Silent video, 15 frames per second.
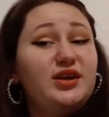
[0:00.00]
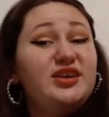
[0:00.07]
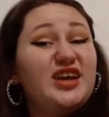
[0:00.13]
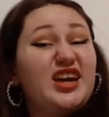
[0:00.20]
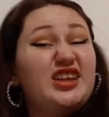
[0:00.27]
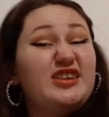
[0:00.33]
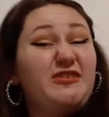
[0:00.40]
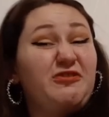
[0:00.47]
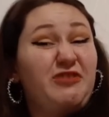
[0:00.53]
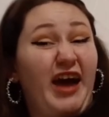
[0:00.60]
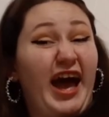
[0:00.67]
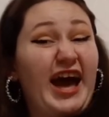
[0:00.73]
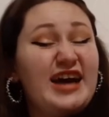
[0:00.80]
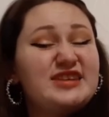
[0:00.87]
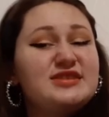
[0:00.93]
yet
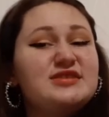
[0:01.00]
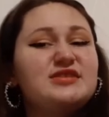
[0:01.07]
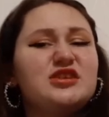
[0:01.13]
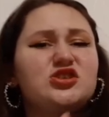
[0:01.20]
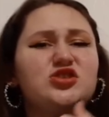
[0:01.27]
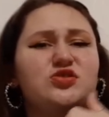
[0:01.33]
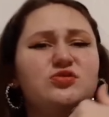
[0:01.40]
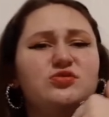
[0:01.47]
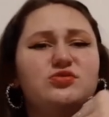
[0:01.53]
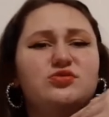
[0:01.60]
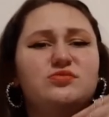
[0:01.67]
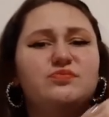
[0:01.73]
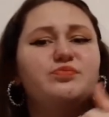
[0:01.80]
fast, that you,